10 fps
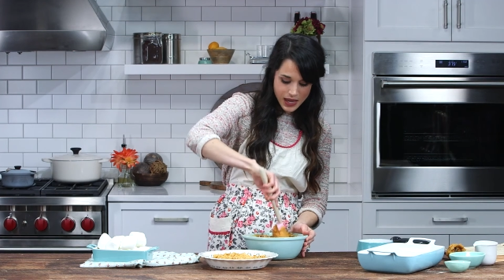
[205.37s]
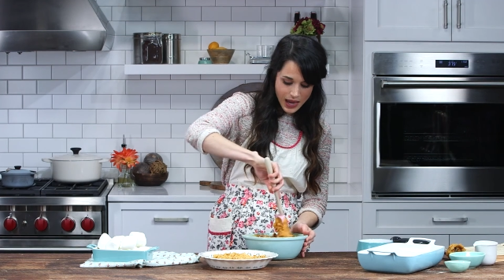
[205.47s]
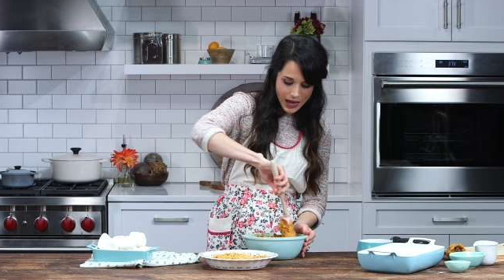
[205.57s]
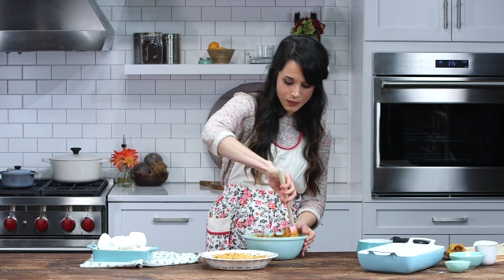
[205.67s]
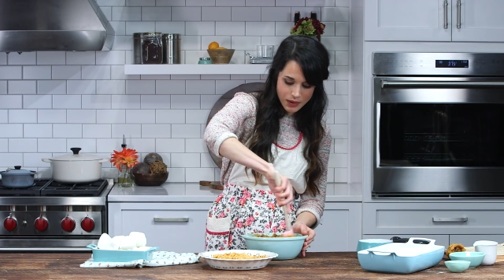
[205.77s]

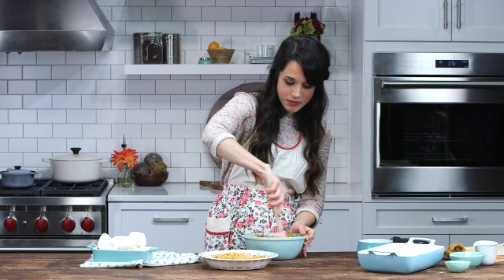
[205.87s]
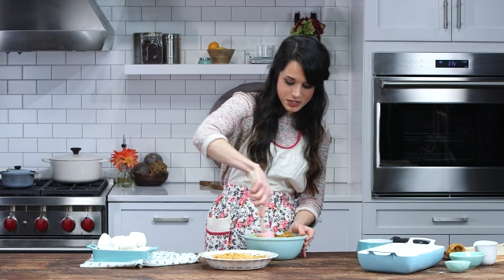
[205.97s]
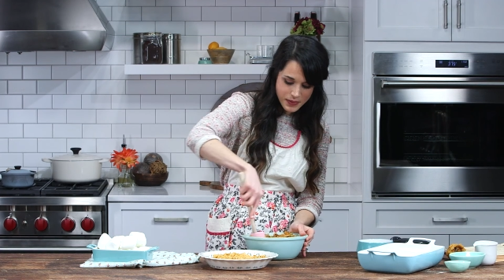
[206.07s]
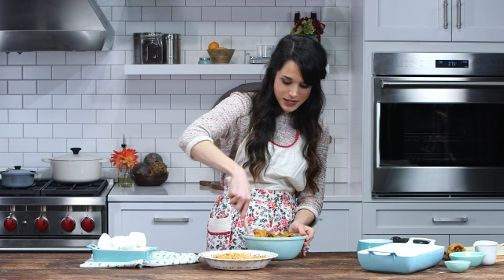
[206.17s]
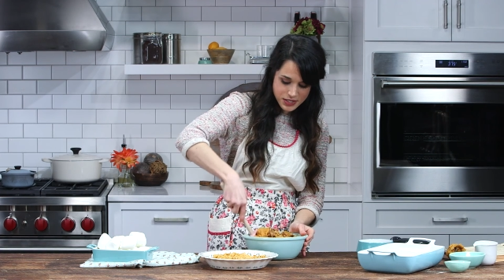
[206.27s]
And rubber
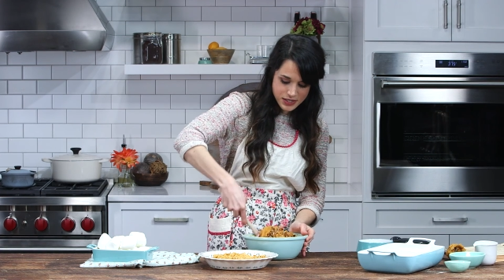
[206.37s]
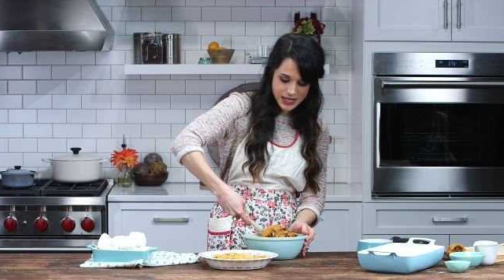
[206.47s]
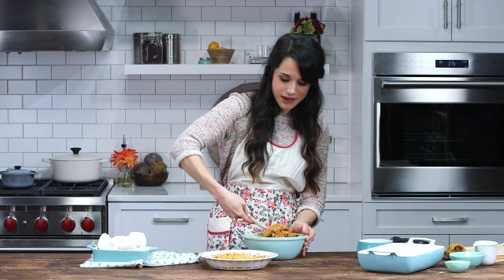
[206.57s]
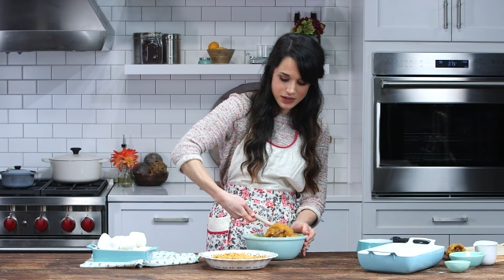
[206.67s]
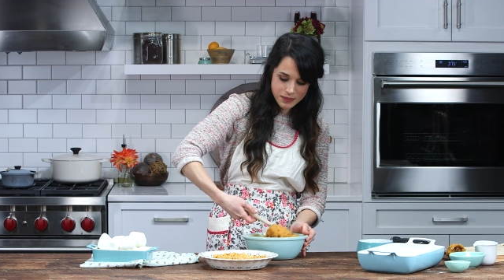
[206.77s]
spatulas
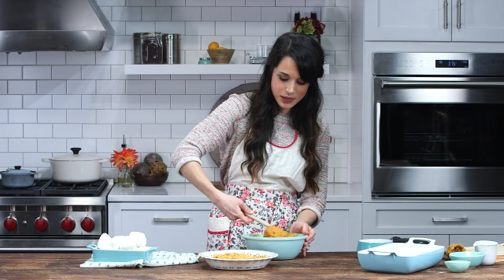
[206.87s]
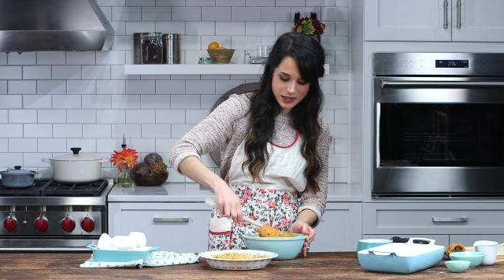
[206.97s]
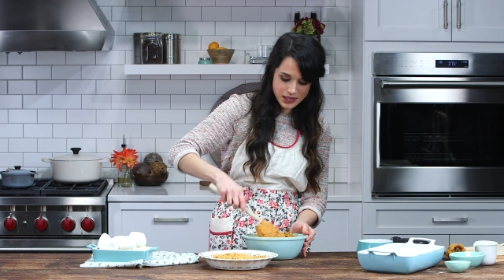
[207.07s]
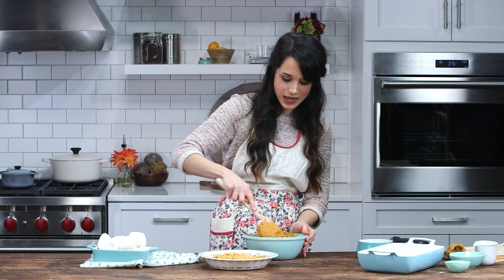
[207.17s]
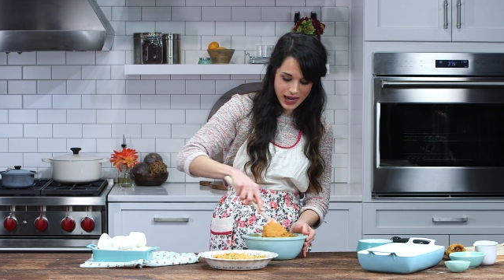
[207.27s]
have an
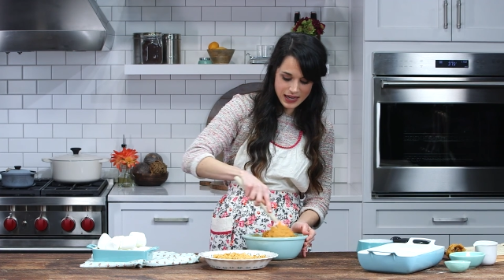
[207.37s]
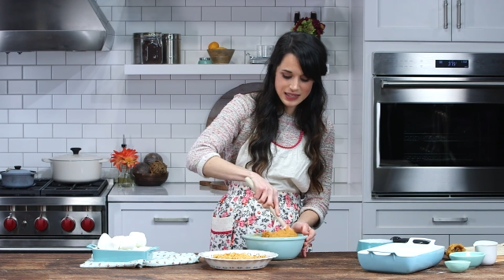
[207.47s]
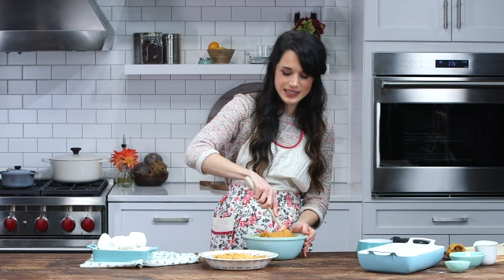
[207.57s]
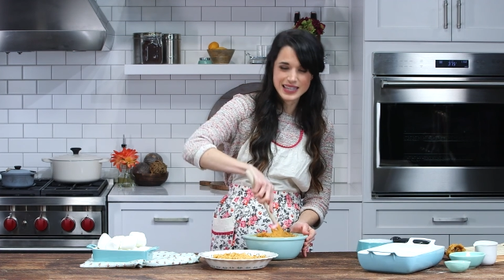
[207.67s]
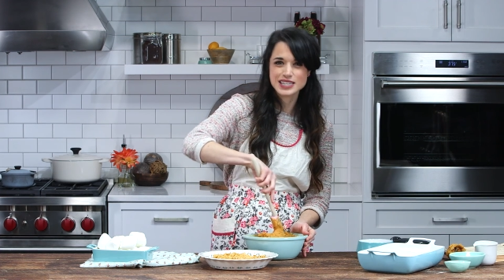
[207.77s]
ability to kind of
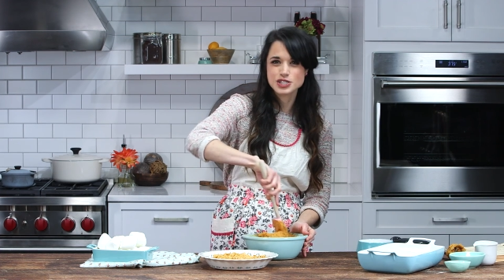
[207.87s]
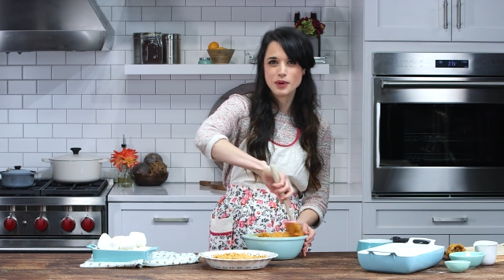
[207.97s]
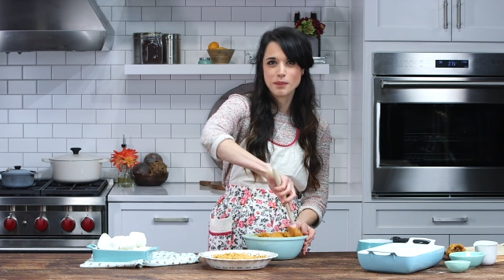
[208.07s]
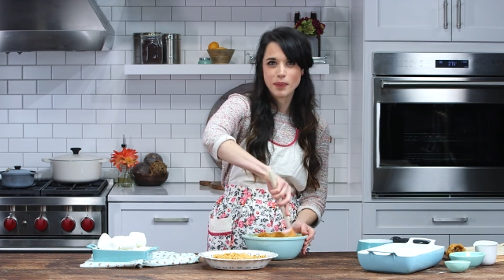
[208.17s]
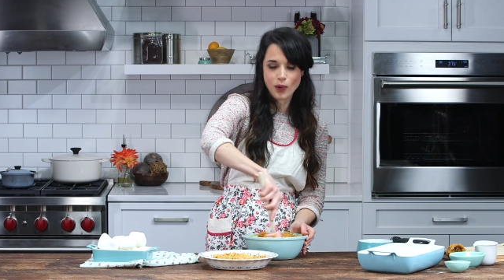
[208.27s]
cling to
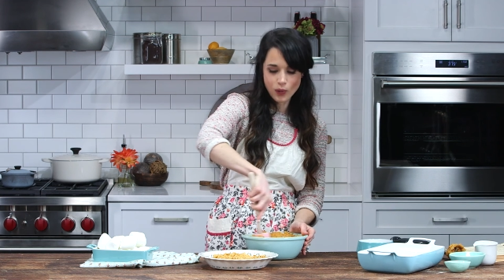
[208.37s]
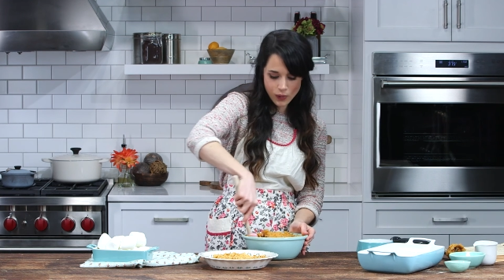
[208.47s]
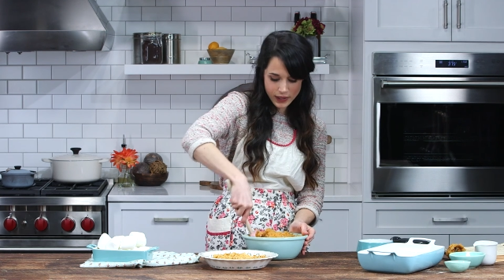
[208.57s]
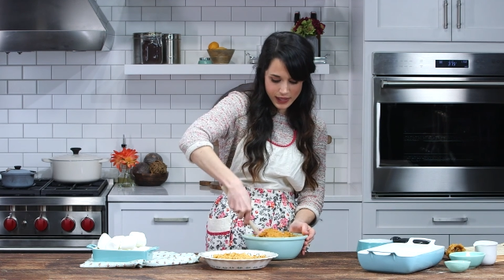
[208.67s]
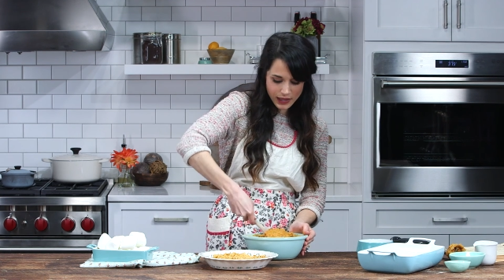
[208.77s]
a
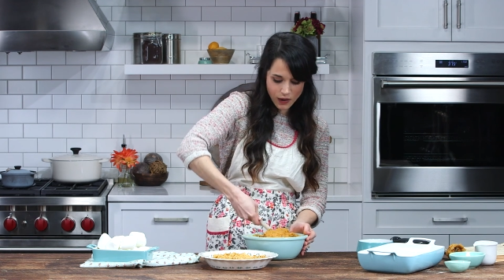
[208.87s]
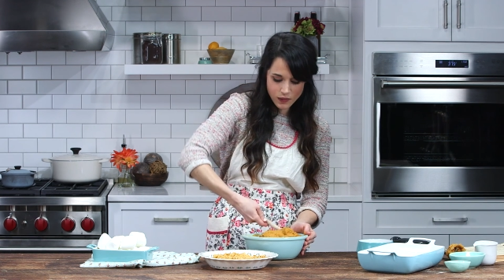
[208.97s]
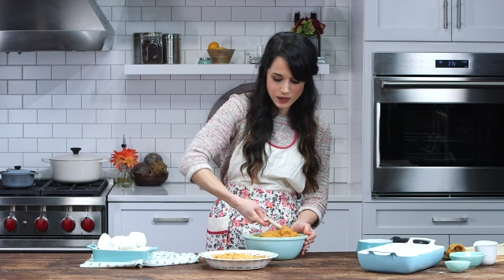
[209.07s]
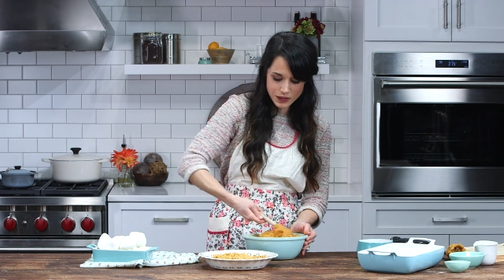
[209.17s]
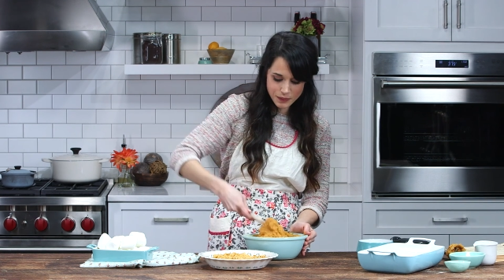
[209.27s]
bowl and get
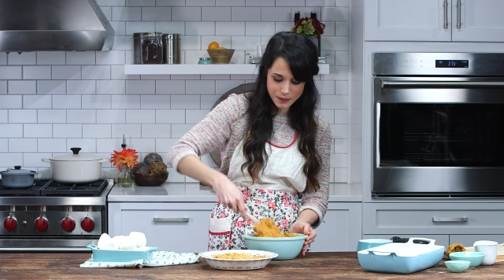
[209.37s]
all the little